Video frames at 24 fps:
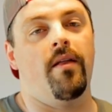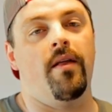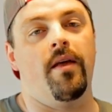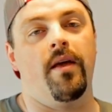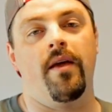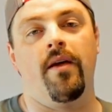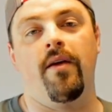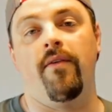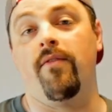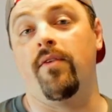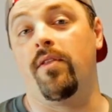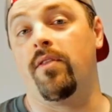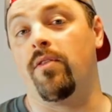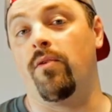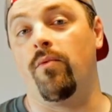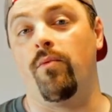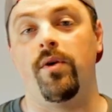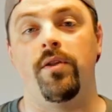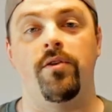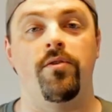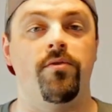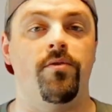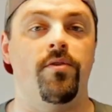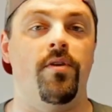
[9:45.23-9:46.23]
Like if it's the
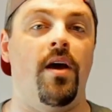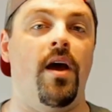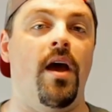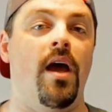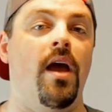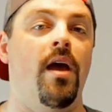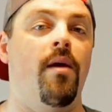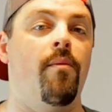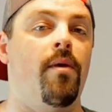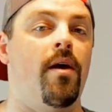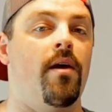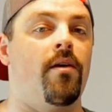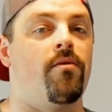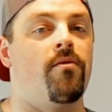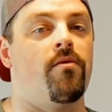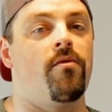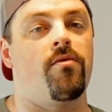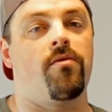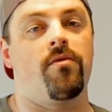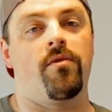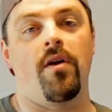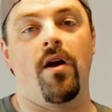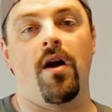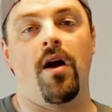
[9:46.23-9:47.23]
winter time, extra
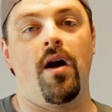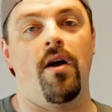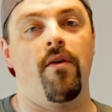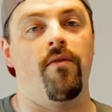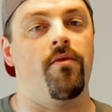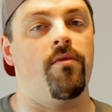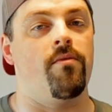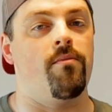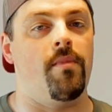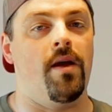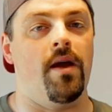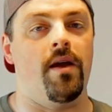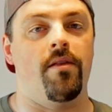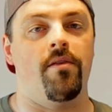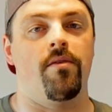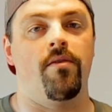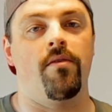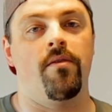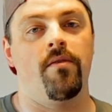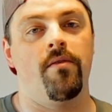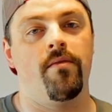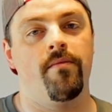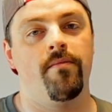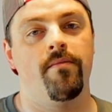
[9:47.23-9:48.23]
scarves,
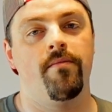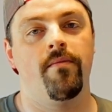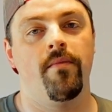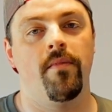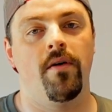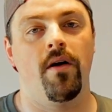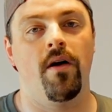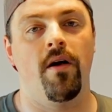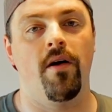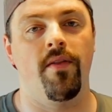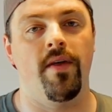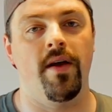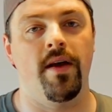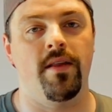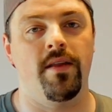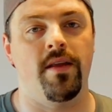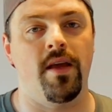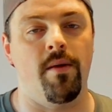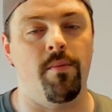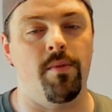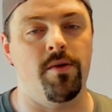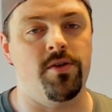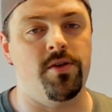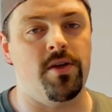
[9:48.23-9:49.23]
mitts, all that
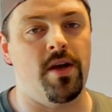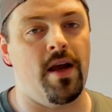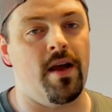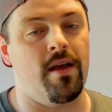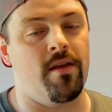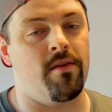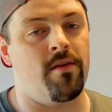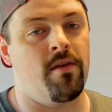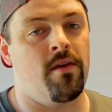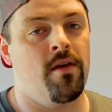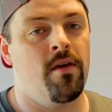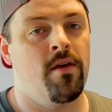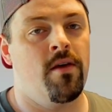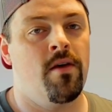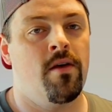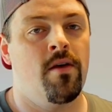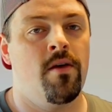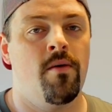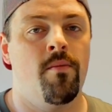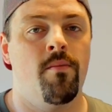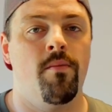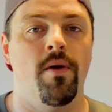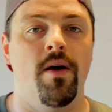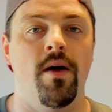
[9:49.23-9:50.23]
type of jazz.
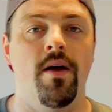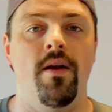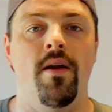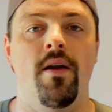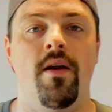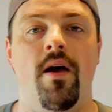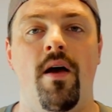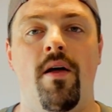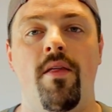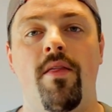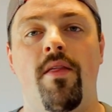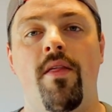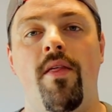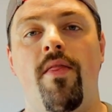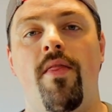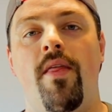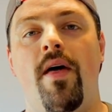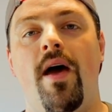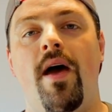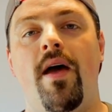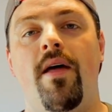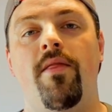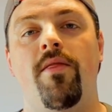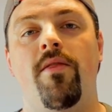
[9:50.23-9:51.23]
But other than
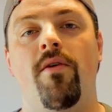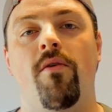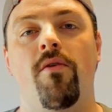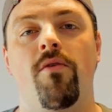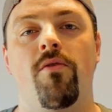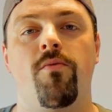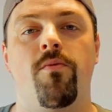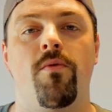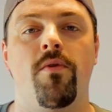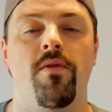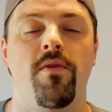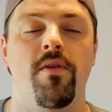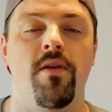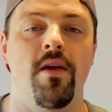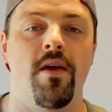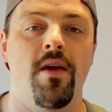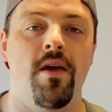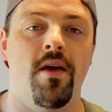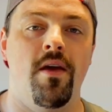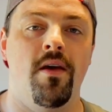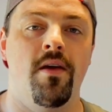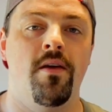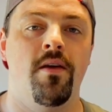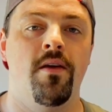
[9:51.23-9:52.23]
that, those were
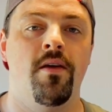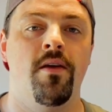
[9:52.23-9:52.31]
the